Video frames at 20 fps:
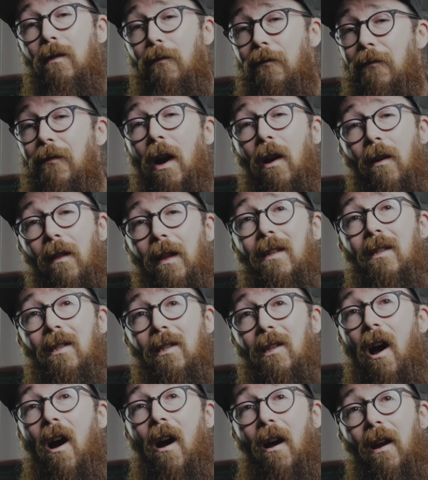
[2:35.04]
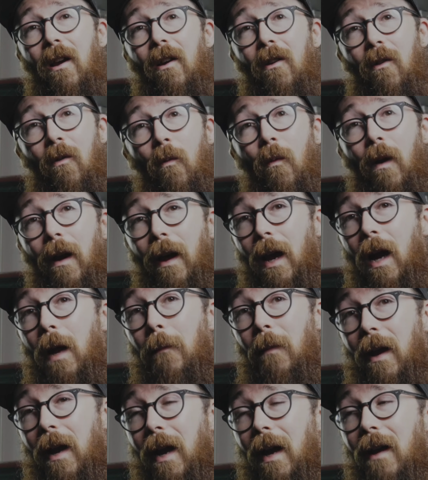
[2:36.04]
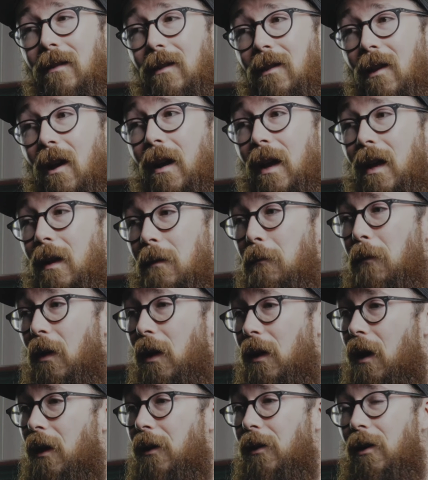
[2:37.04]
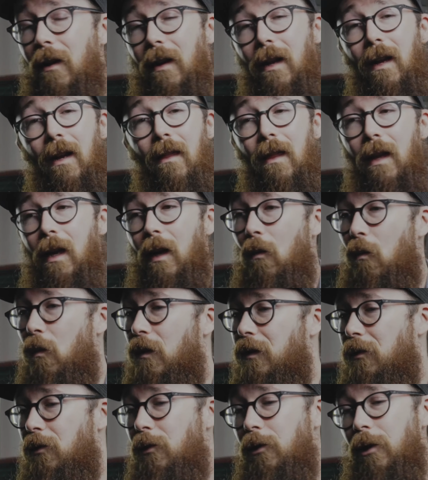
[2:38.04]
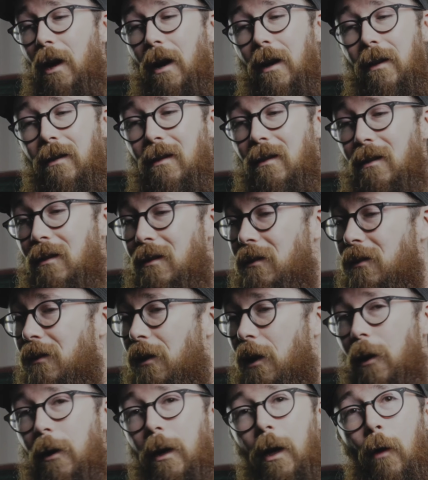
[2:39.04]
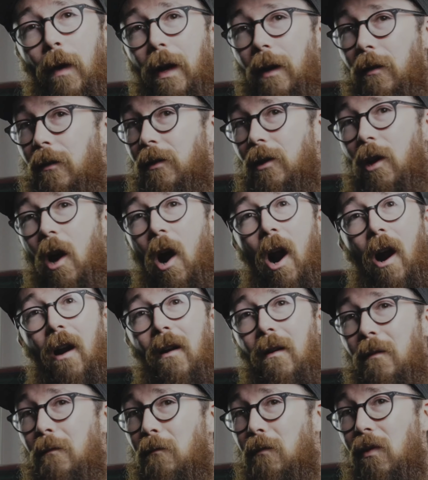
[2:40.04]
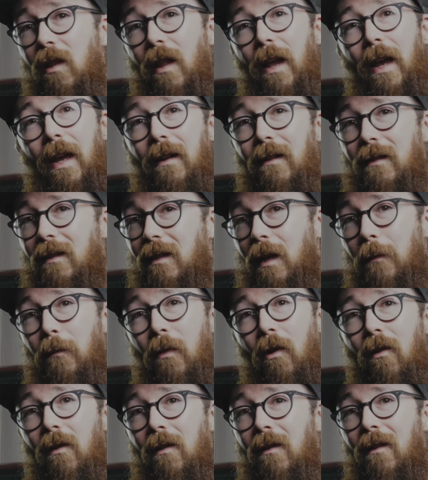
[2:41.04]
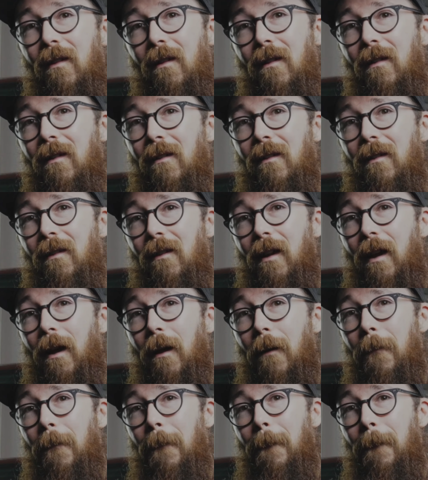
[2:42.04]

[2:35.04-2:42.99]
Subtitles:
fairly stock when I got my hands on it, but underneath it was just a New England car, plain and simple. Yeah.